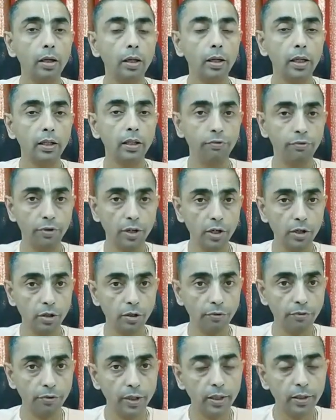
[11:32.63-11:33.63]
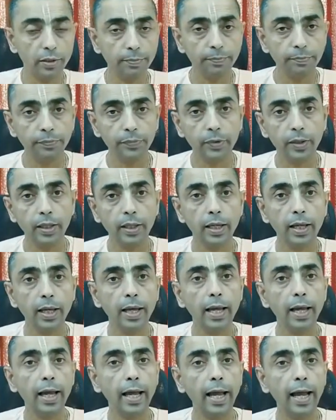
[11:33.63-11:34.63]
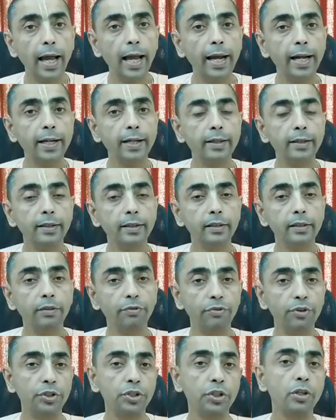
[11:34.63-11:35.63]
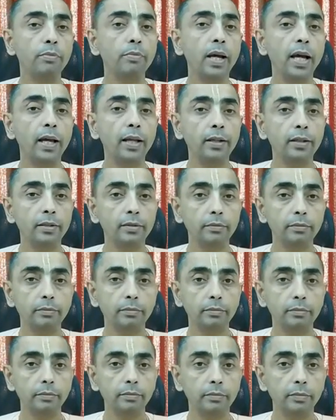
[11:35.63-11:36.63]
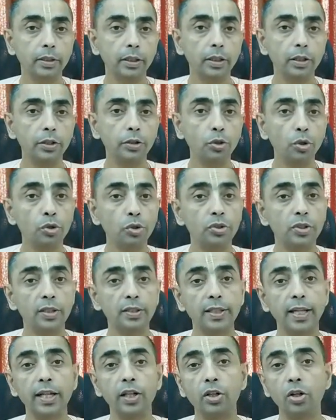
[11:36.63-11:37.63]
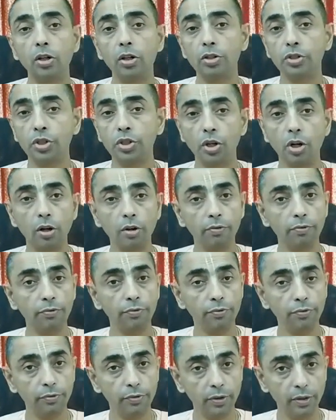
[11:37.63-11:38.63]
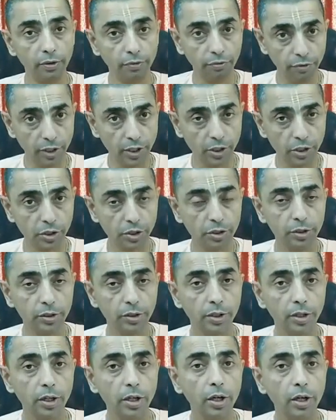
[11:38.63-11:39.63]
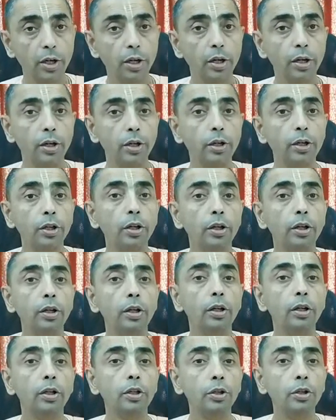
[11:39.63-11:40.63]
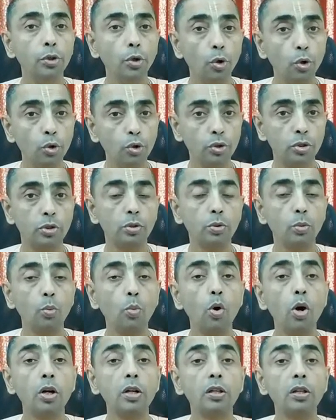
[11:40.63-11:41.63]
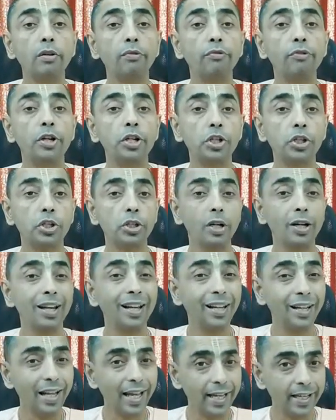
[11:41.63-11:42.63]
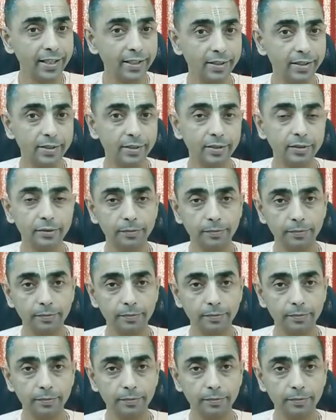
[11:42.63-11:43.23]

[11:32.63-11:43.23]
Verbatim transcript: in front of it, and the fisherman knows the psychology of the fish, knows what the fish likes,